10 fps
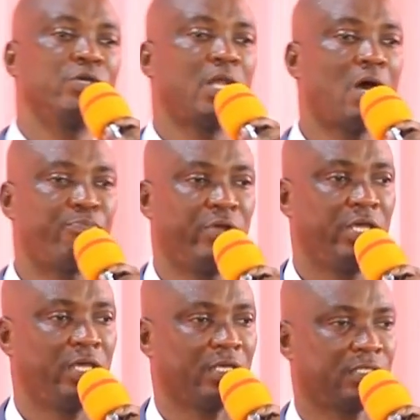you in our
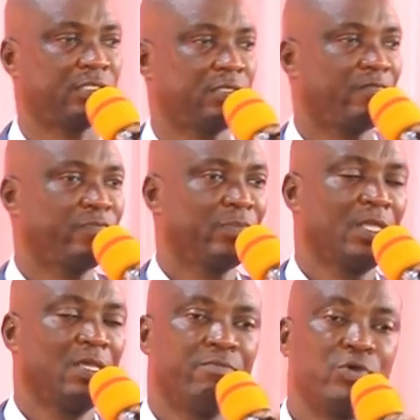prayers
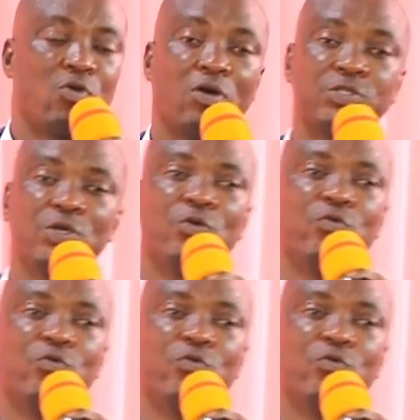because